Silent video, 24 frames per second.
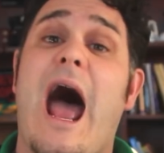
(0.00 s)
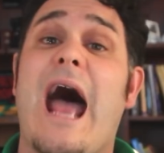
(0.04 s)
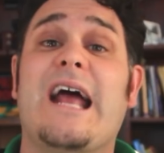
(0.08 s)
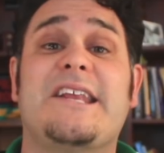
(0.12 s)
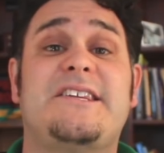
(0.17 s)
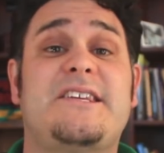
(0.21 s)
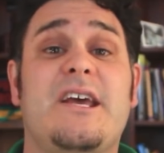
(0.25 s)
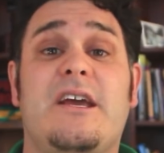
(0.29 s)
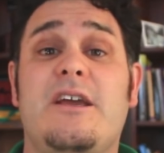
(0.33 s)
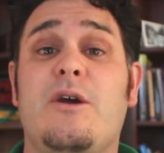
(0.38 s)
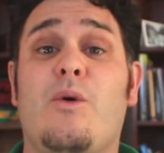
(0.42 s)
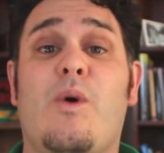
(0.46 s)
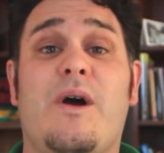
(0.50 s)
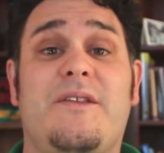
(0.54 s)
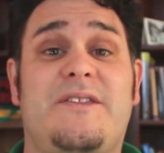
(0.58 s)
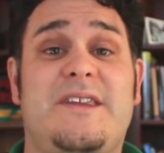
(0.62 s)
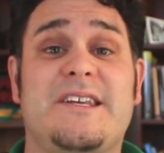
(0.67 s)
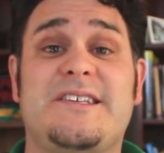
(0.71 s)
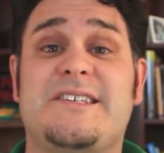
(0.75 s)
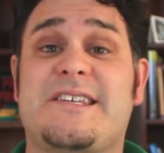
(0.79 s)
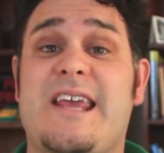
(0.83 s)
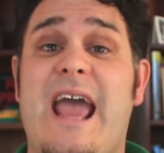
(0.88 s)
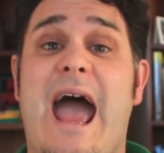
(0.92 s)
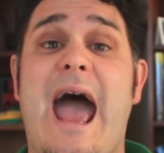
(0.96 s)
I tell you what,
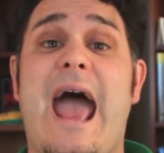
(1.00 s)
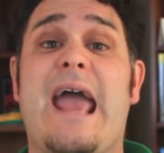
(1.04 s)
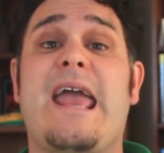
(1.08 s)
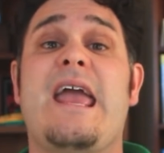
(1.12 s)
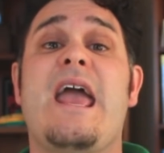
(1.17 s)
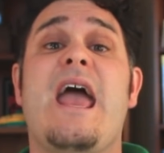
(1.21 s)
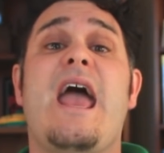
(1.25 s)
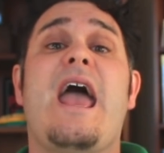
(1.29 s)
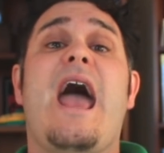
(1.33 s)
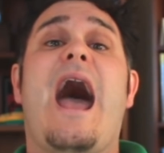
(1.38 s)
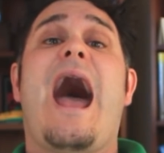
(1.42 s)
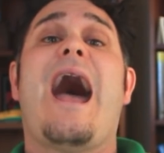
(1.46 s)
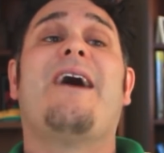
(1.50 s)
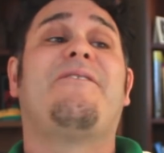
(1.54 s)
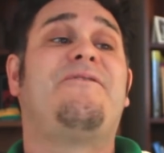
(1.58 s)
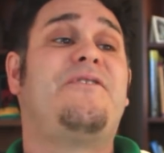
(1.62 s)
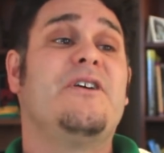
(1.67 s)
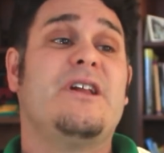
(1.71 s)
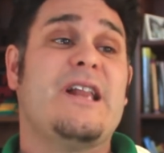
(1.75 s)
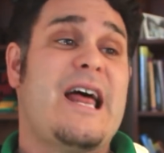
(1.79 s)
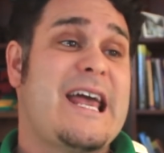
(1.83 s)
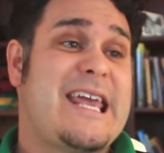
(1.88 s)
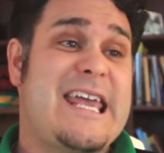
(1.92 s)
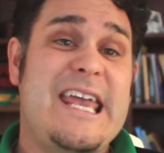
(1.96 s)
this guy, I
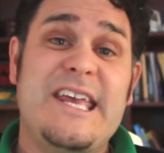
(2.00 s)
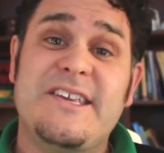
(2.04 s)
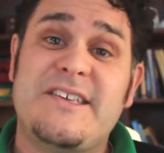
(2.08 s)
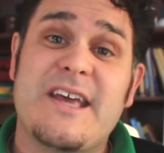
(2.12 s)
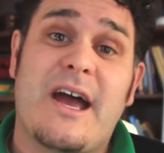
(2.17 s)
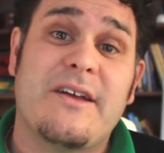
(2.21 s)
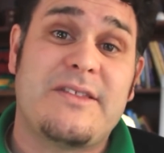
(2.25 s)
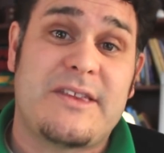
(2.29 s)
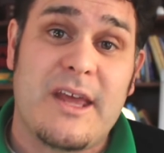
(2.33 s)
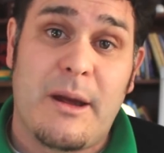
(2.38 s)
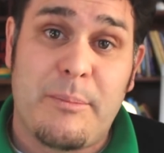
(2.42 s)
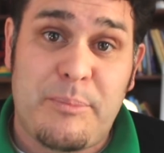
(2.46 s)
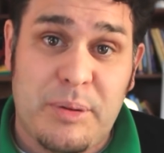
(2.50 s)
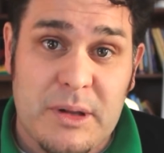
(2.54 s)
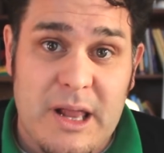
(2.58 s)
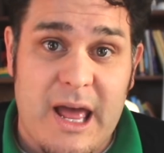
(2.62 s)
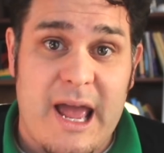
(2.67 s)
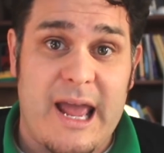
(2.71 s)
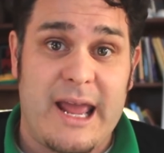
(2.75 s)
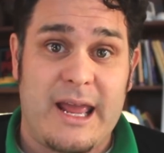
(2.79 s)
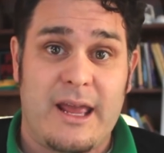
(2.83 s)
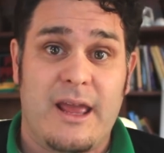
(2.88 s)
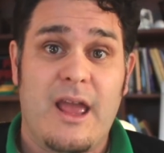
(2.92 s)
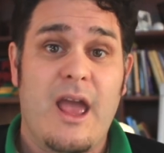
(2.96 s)
feel like he's out there
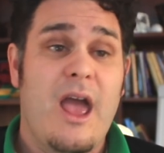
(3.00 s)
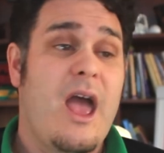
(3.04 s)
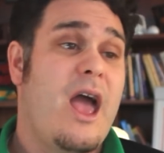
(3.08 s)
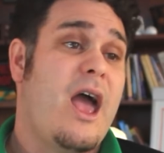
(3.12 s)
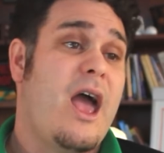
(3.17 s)
playing.